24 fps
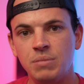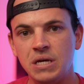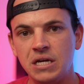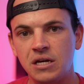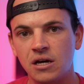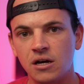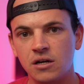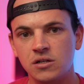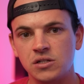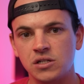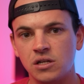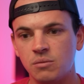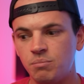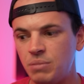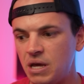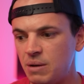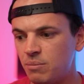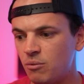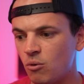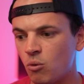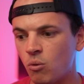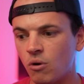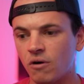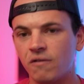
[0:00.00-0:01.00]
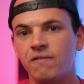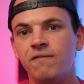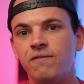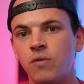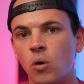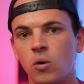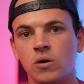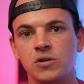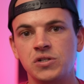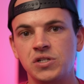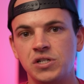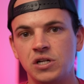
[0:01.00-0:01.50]
because people were
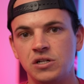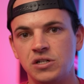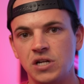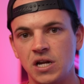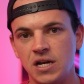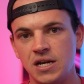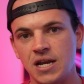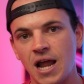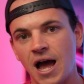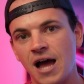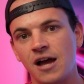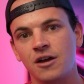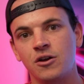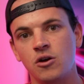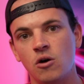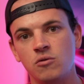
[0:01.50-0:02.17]
forced to not